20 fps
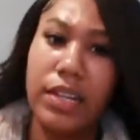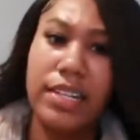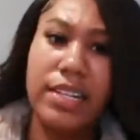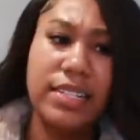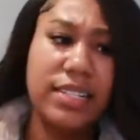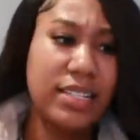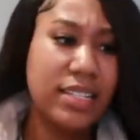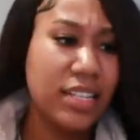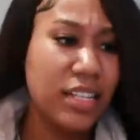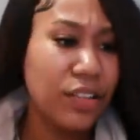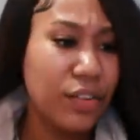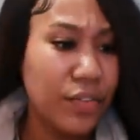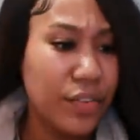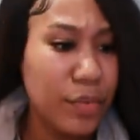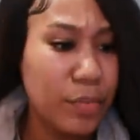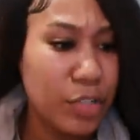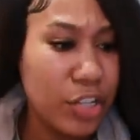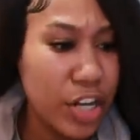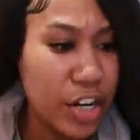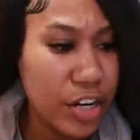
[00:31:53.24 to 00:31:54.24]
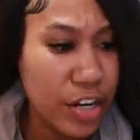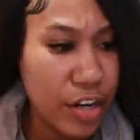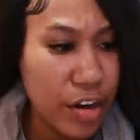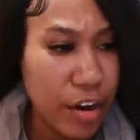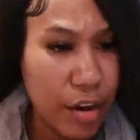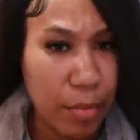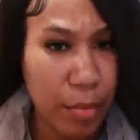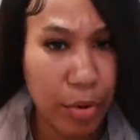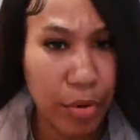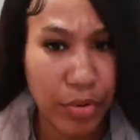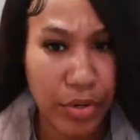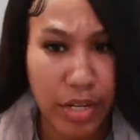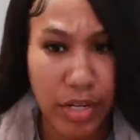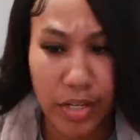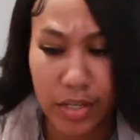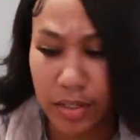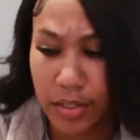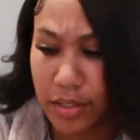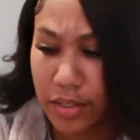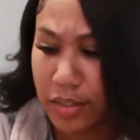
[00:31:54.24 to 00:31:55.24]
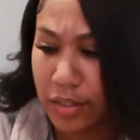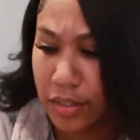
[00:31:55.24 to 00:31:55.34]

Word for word: This is either from Jerica or Monique.